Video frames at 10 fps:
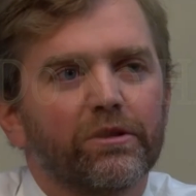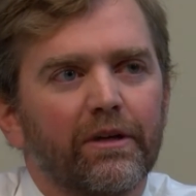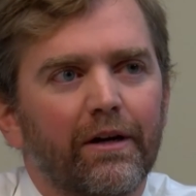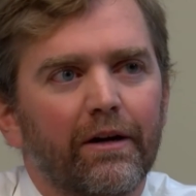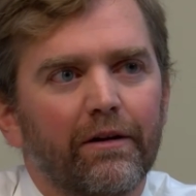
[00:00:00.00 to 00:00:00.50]

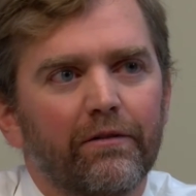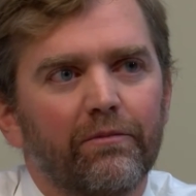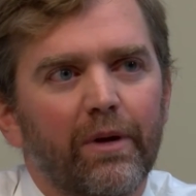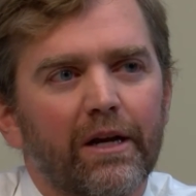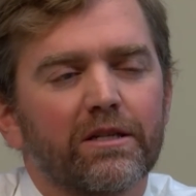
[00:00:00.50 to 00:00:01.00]
of
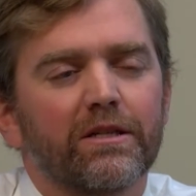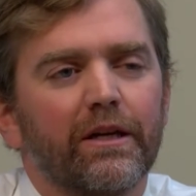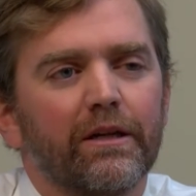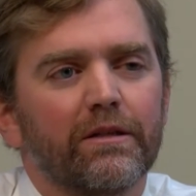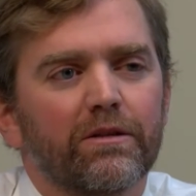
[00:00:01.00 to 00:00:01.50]

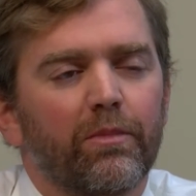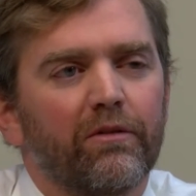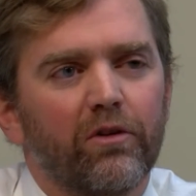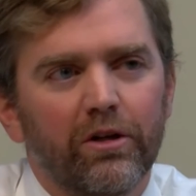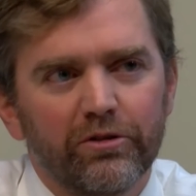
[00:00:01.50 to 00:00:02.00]
medicine is
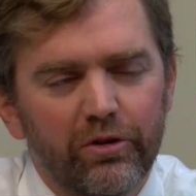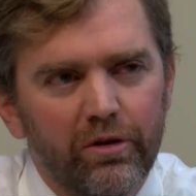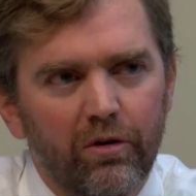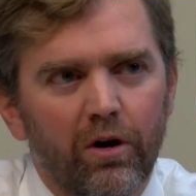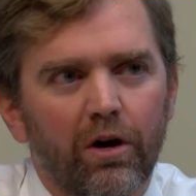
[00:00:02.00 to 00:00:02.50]
above all do
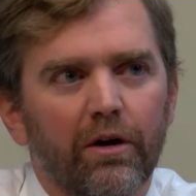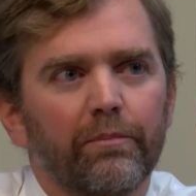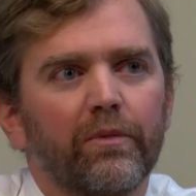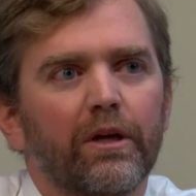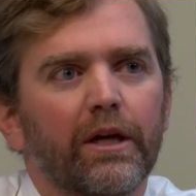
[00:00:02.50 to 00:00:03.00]
no
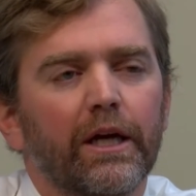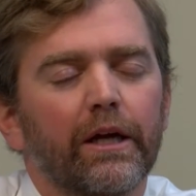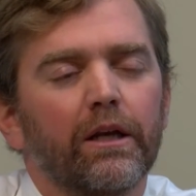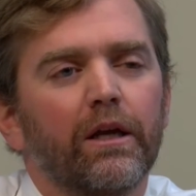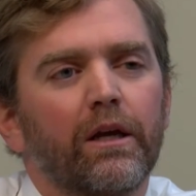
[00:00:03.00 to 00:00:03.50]
harm.
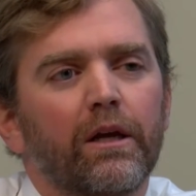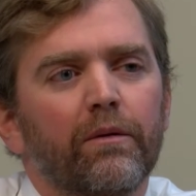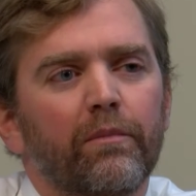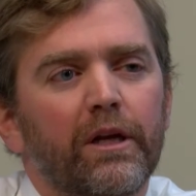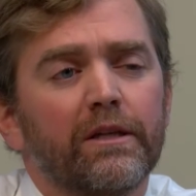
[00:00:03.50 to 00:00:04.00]
And
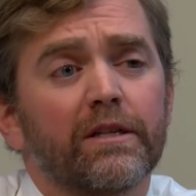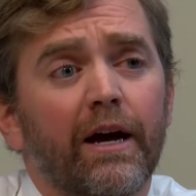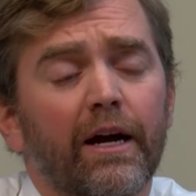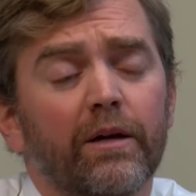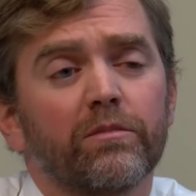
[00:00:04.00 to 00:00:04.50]
many
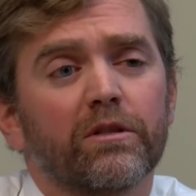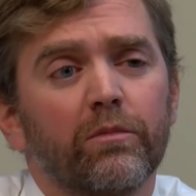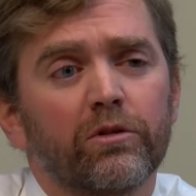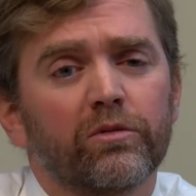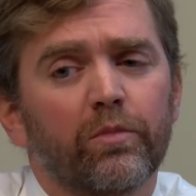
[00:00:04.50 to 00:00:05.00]
times the
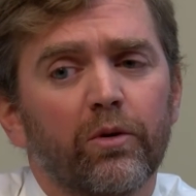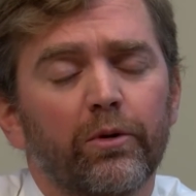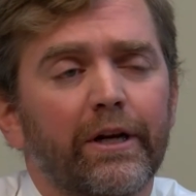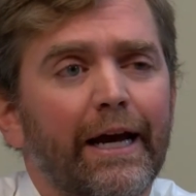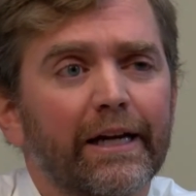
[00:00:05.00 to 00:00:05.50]
most
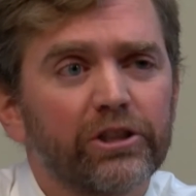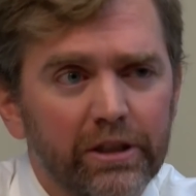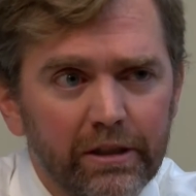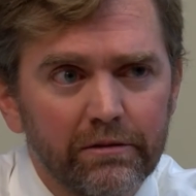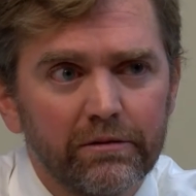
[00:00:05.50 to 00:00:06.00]
appropriate
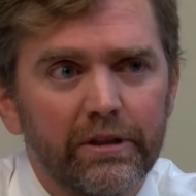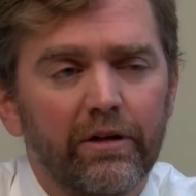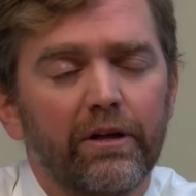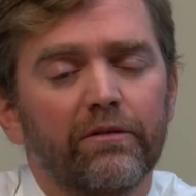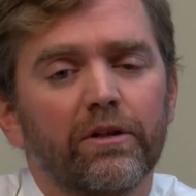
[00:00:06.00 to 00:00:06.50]
action, you
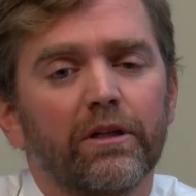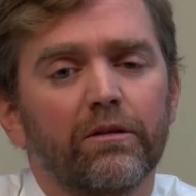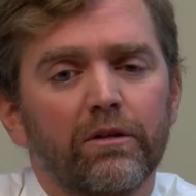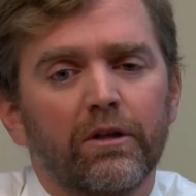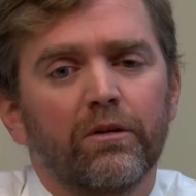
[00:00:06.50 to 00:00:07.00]
know,
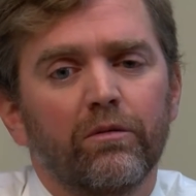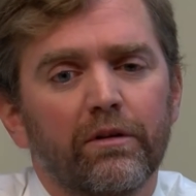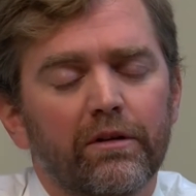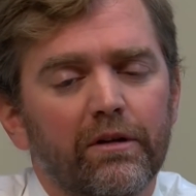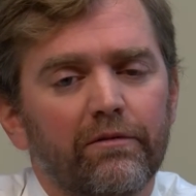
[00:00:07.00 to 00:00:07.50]
even
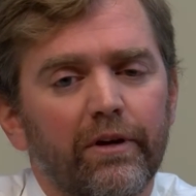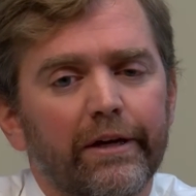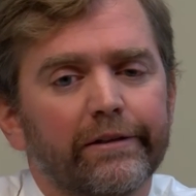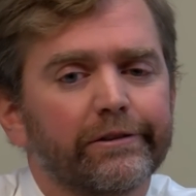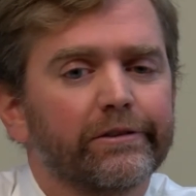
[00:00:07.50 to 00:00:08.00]
with the
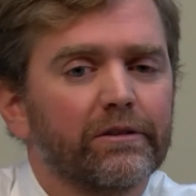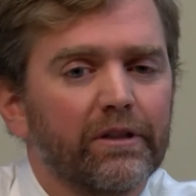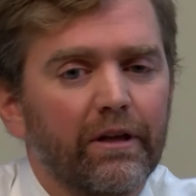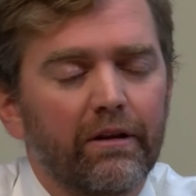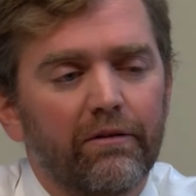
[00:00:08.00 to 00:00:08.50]

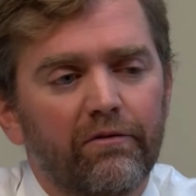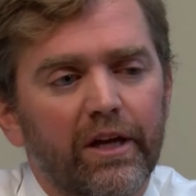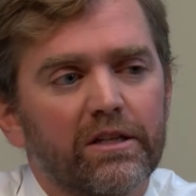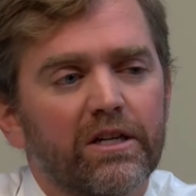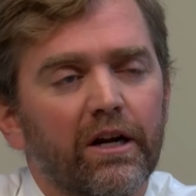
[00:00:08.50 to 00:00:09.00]

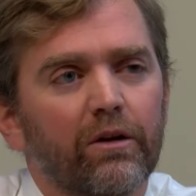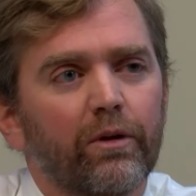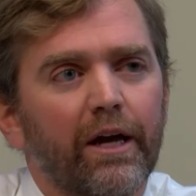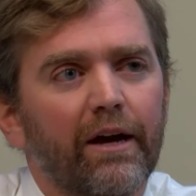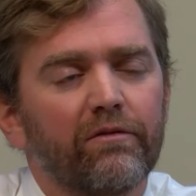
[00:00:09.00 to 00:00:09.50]
advanced care
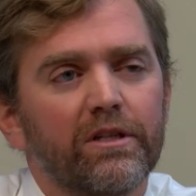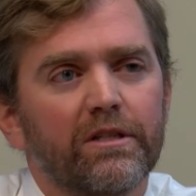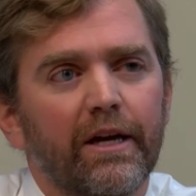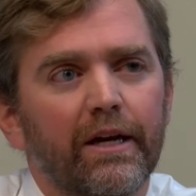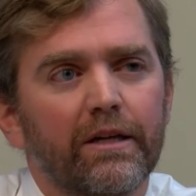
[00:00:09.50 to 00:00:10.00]
we have these
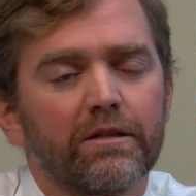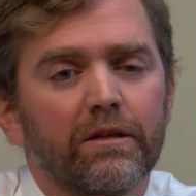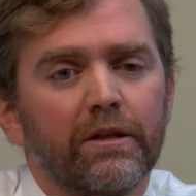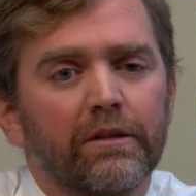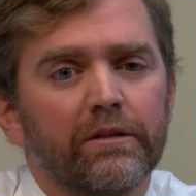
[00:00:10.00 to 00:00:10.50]
days,
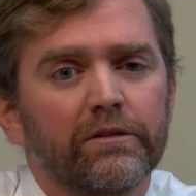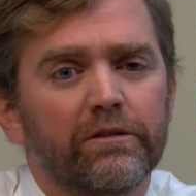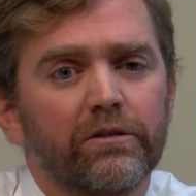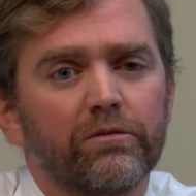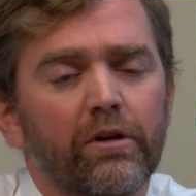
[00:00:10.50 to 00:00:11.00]
is
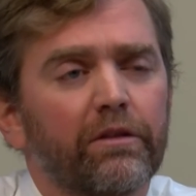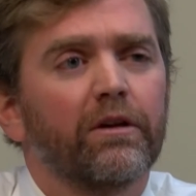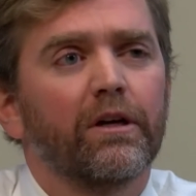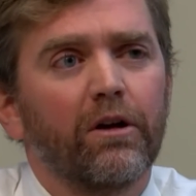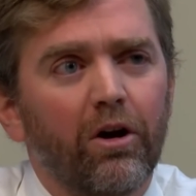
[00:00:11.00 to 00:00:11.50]
do
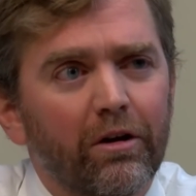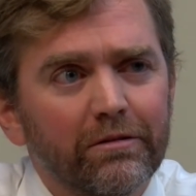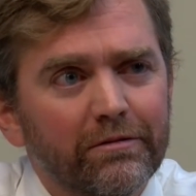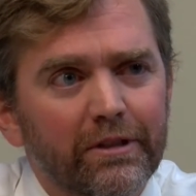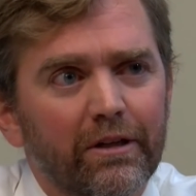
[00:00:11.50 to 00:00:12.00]
nothing at
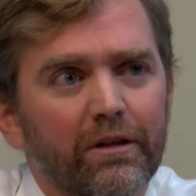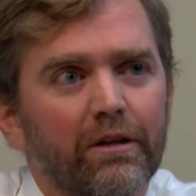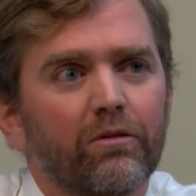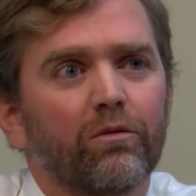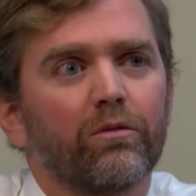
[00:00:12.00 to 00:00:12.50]
all,
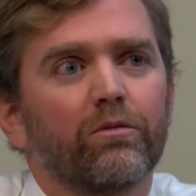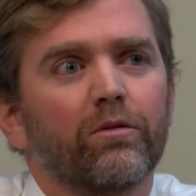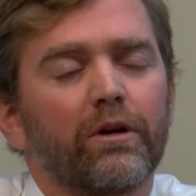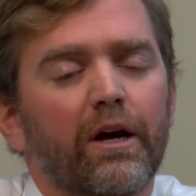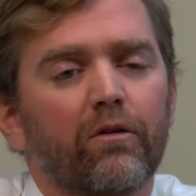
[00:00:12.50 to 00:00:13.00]

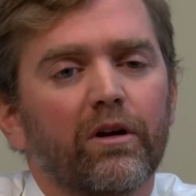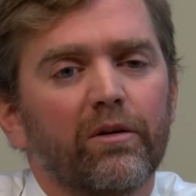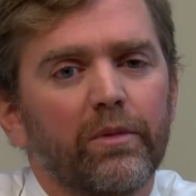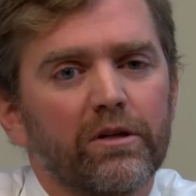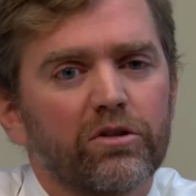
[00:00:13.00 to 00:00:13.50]
or not
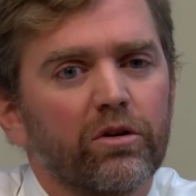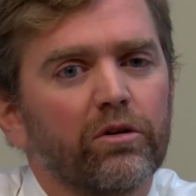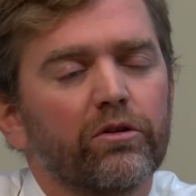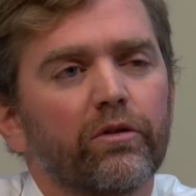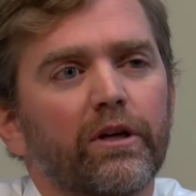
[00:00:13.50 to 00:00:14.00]
recommend a
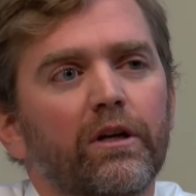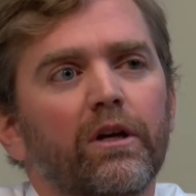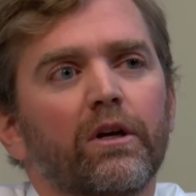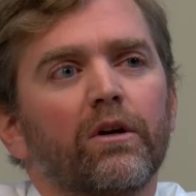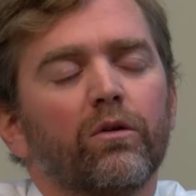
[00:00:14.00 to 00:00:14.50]
surgery,
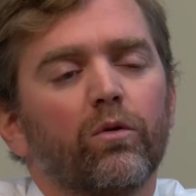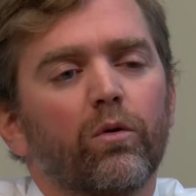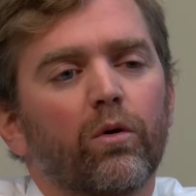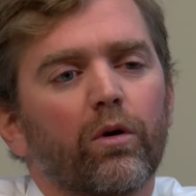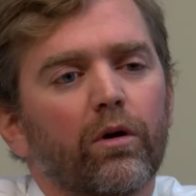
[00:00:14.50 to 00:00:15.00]

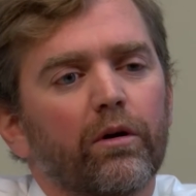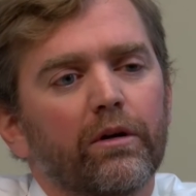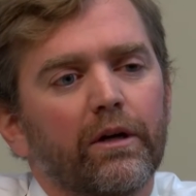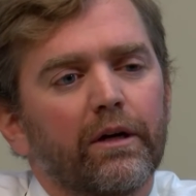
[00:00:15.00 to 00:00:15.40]
or